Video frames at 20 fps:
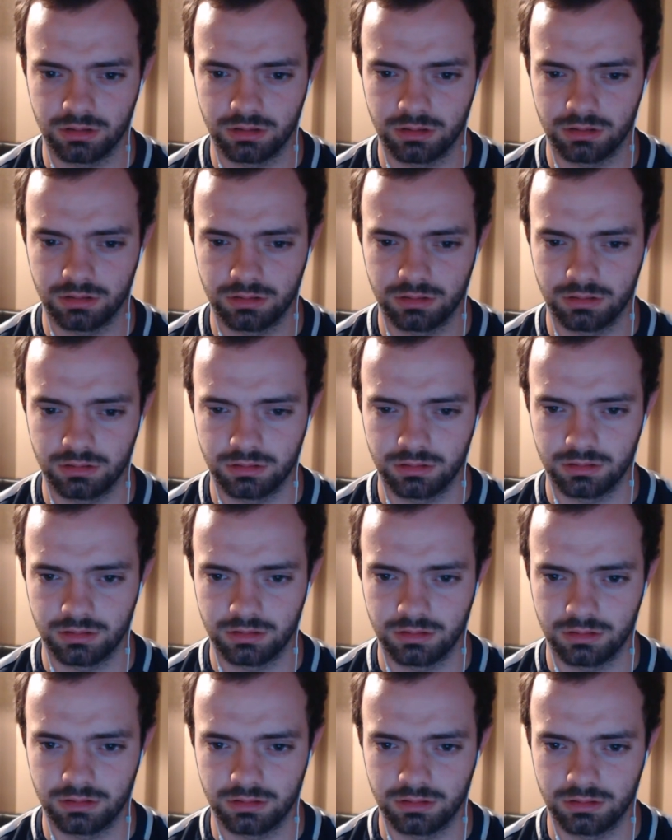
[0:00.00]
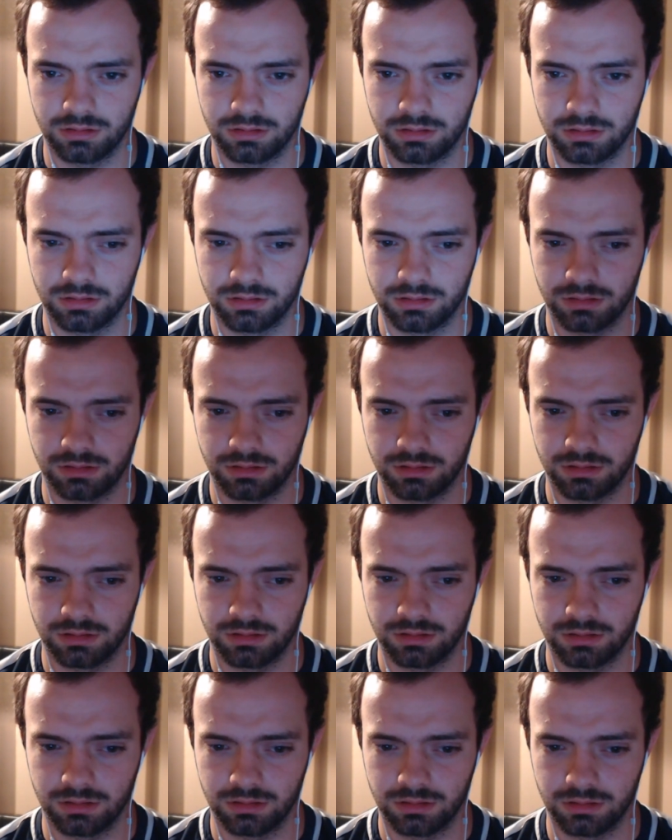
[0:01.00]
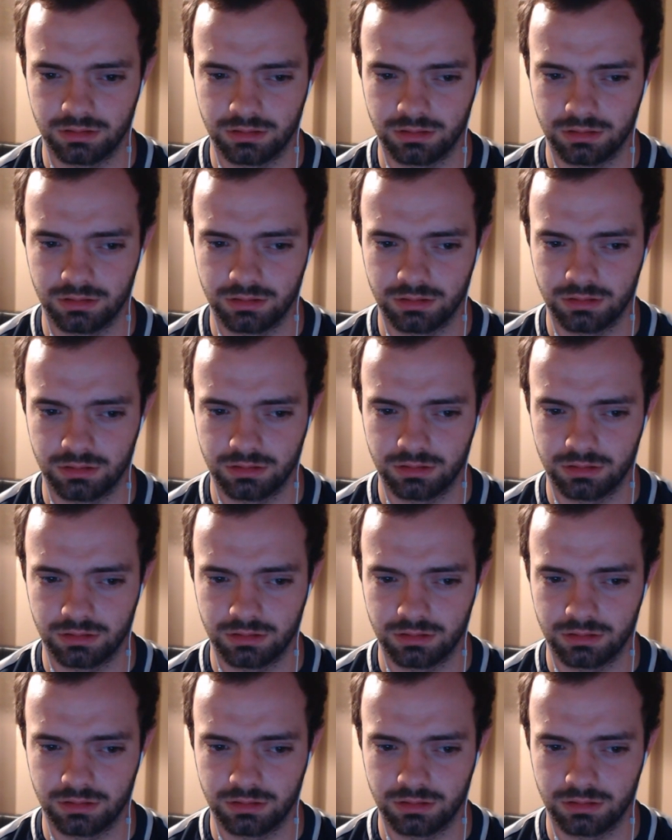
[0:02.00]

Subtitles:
[no speech]